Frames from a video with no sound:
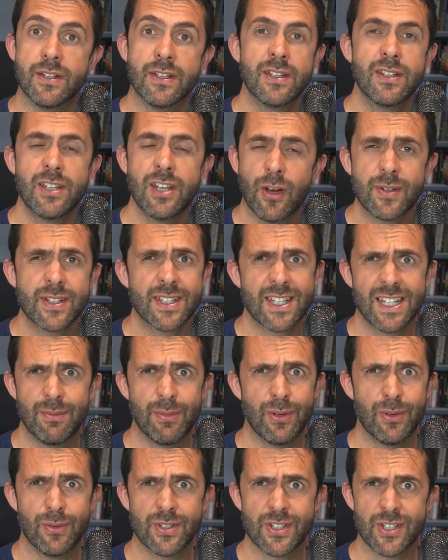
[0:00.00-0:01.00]
You know it's going to be
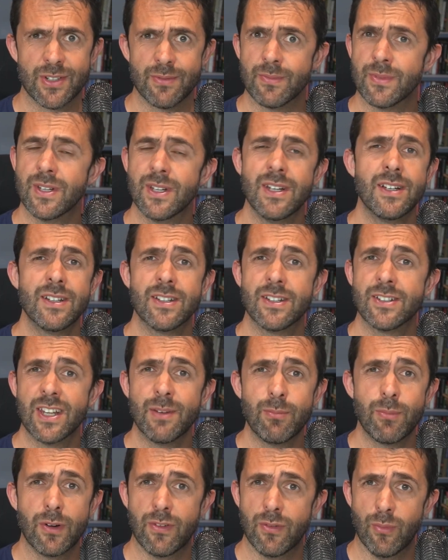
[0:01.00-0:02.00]
awesome, but don't
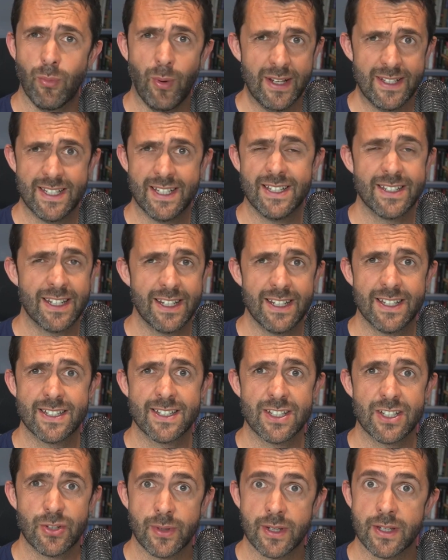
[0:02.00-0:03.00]
bother waiting to listen
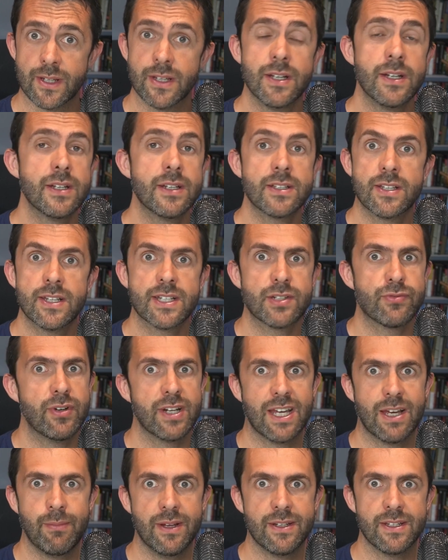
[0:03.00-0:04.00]
to it. Just
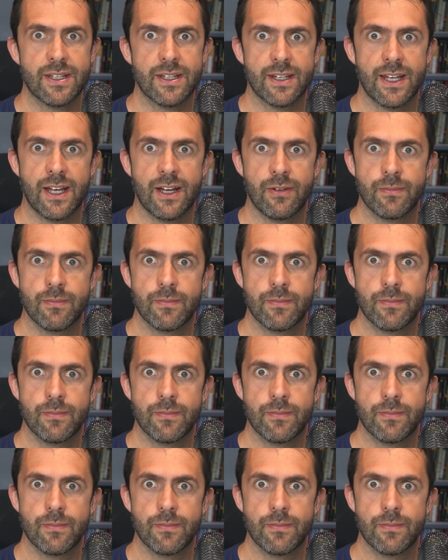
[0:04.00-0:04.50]
recommend it now.